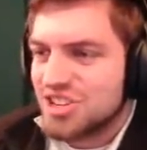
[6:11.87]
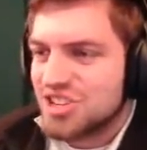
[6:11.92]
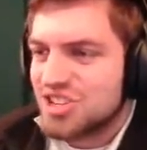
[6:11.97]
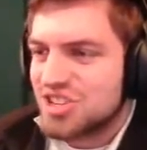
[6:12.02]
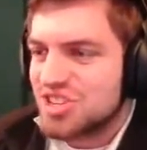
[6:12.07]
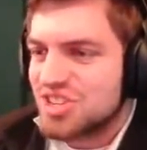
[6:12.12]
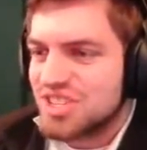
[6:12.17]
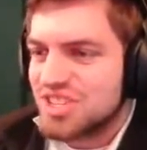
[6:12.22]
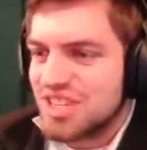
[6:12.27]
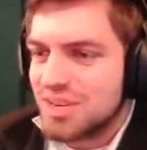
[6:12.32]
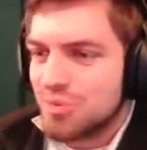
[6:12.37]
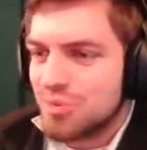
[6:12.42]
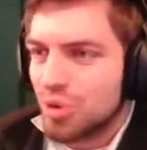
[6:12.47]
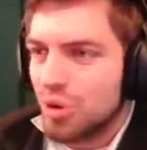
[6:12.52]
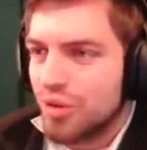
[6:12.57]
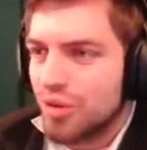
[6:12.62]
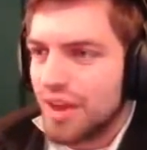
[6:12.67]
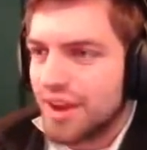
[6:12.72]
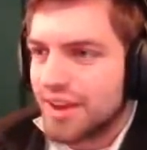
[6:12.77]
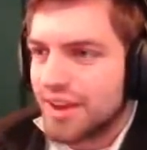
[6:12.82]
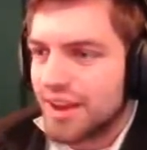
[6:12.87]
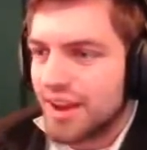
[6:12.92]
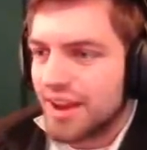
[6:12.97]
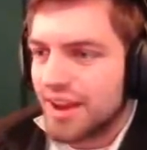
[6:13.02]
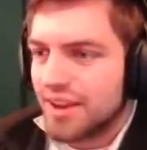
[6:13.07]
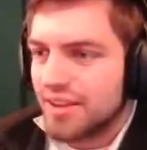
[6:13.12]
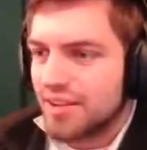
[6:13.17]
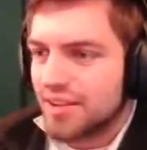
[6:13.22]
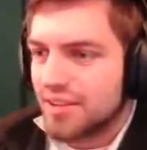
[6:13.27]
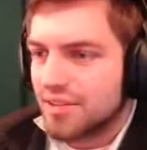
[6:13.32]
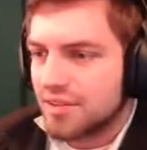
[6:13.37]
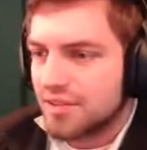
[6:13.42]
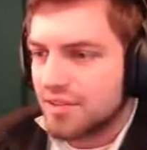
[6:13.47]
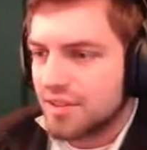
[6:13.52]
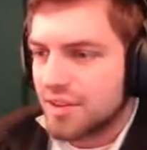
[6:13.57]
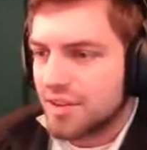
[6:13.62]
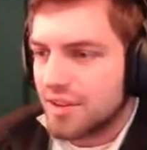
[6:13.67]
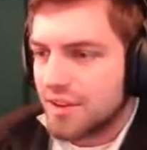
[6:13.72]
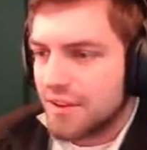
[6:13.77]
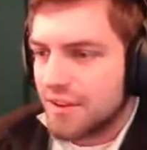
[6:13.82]
just steamroll that guy.
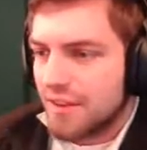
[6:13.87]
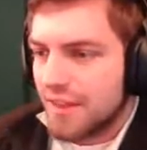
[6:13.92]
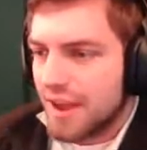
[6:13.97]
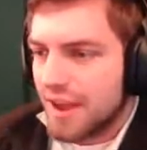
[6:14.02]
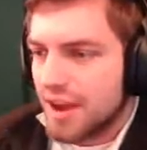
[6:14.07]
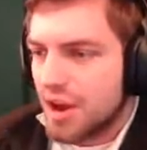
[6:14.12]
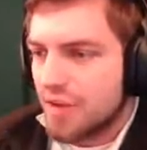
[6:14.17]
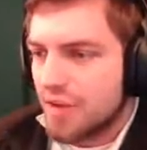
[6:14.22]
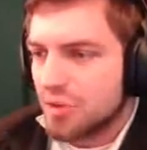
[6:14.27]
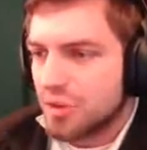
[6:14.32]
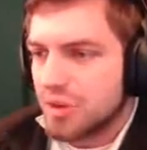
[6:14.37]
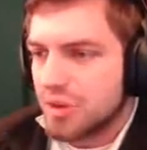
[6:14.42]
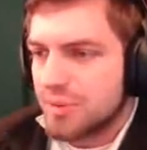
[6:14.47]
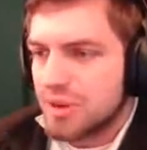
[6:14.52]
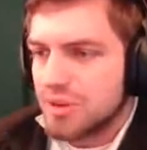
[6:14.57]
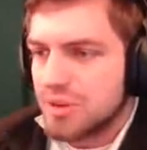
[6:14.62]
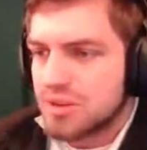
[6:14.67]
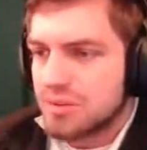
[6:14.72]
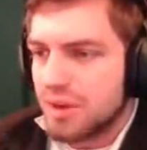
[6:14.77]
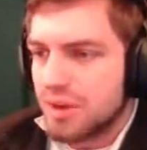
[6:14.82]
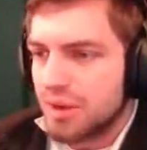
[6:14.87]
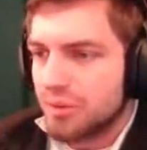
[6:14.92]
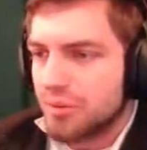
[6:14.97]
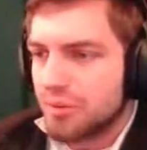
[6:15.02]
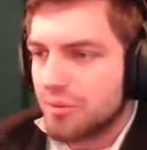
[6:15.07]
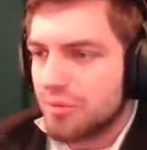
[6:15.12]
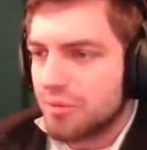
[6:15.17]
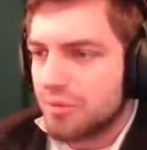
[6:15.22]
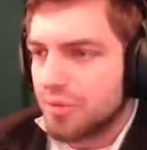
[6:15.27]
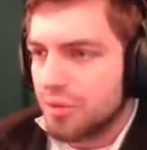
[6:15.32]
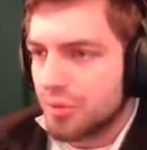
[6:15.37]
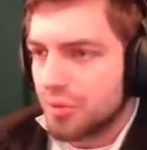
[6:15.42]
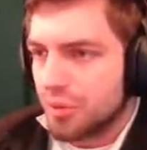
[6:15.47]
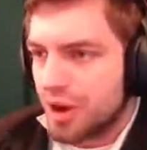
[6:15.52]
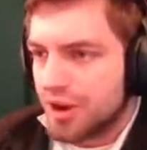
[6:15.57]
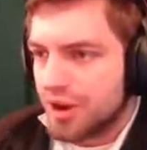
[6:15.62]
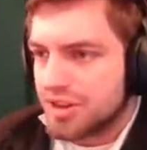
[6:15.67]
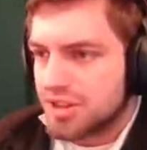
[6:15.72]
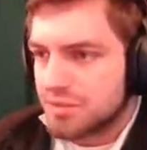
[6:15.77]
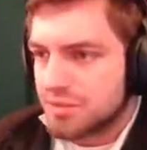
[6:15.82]
I know I haven't really been using my
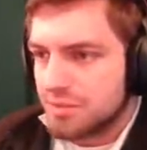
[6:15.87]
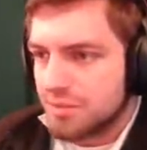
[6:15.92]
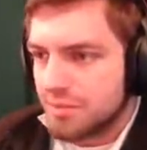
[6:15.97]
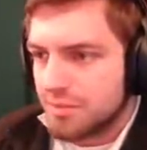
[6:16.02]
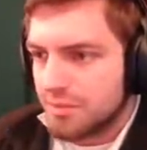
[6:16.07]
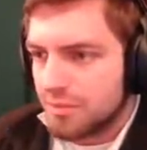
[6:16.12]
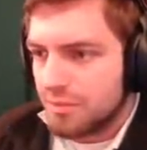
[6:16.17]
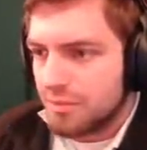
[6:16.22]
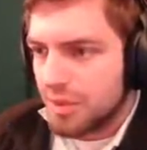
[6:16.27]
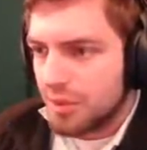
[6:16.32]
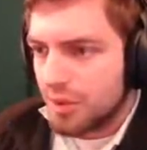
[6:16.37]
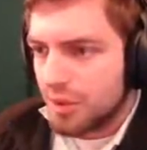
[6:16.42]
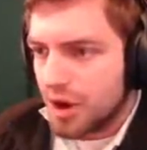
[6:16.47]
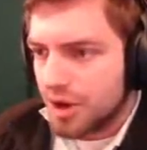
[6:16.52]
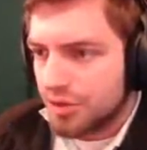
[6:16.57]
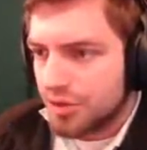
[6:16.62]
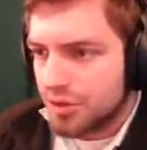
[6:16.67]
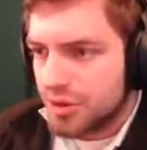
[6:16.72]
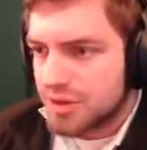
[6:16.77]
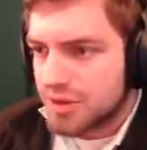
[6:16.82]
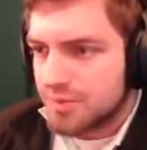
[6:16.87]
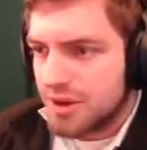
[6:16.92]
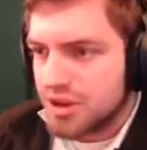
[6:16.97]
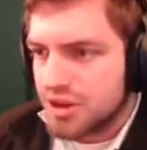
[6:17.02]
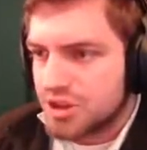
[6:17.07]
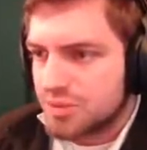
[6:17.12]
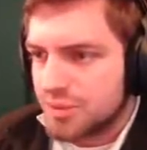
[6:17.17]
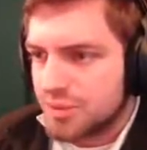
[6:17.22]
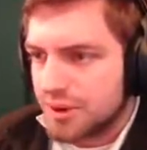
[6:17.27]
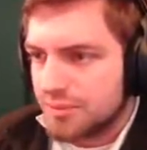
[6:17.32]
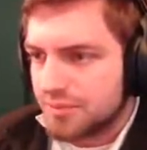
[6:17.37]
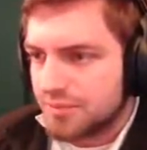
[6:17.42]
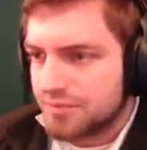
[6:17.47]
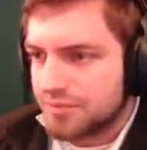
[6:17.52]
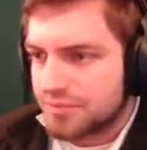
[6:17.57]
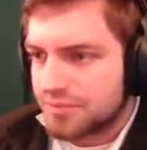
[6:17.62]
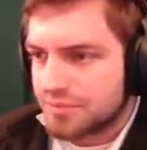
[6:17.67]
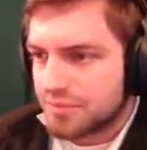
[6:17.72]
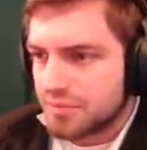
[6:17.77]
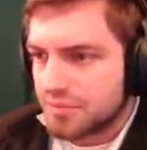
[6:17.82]
rocks, my rock throws much,
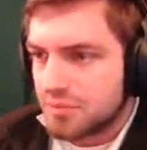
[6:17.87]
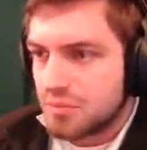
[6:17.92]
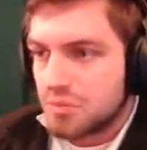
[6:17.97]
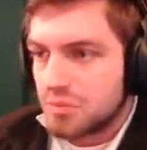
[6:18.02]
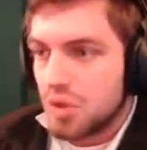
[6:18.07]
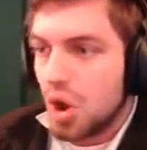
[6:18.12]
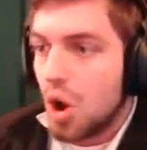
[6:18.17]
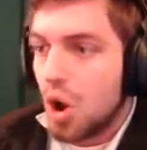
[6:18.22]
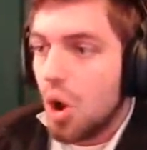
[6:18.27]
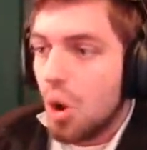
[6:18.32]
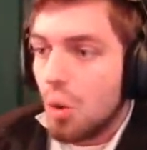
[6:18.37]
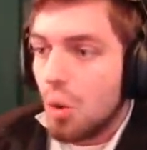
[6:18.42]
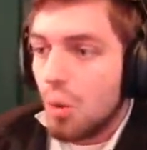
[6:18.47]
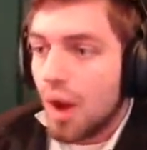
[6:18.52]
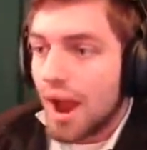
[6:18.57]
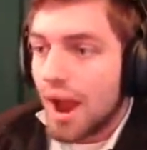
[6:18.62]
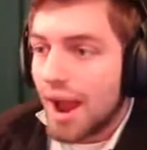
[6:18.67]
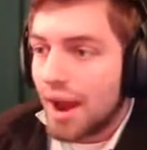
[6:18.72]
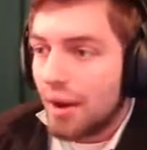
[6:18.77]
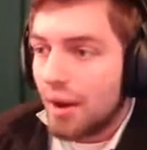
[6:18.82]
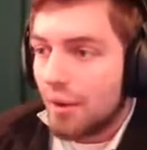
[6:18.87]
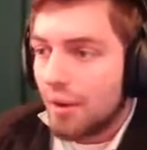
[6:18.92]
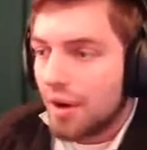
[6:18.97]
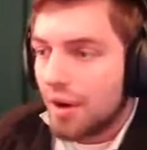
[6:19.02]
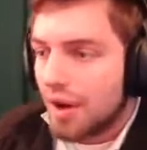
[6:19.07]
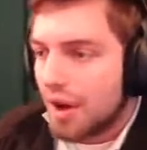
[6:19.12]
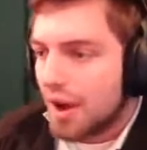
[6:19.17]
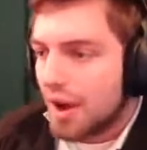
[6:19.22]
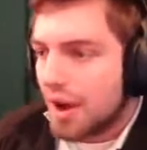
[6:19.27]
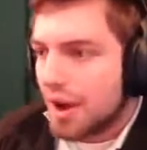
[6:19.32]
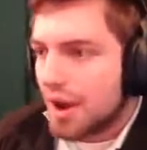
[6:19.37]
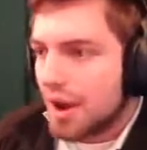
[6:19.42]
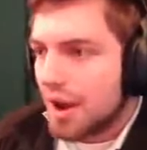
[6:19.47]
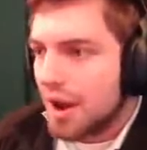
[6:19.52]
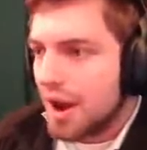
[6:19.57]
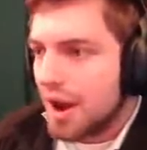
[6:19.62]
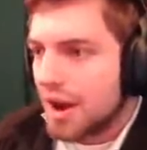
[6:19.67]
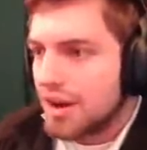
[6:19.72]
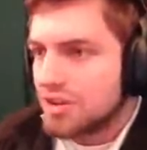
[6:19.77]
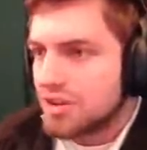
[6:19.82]
but... wow!
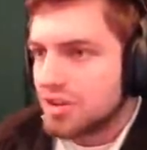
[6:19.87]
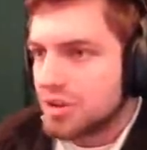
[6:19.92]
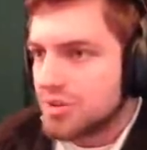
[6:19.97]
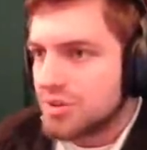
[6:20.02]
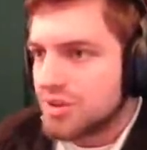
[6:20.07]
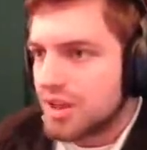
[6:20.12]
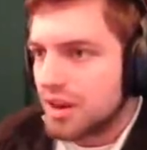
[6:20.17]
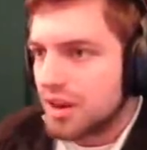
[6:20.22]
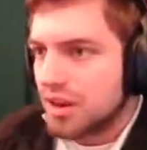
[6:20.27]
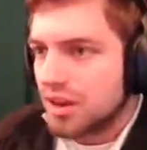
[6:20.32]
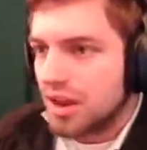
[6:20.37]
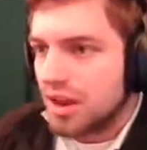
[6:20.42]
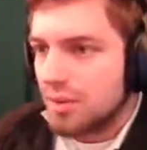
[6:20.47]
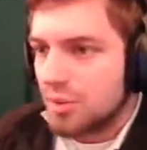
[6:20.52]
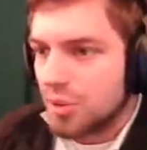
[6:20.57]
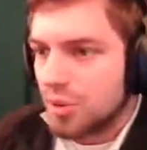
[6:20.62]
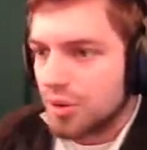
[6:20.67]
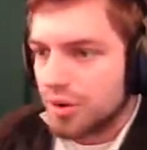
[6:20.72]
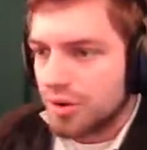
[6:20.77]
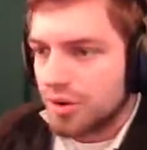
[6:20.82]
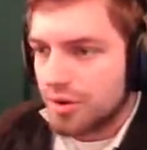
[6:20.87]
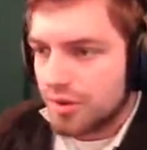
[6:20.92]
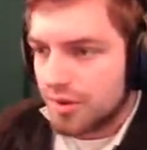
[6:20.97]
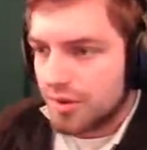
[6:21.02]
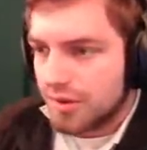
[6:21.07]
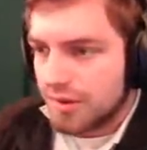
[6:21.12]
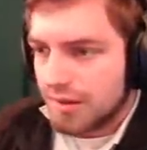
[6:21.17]
I need to start using that a lot more.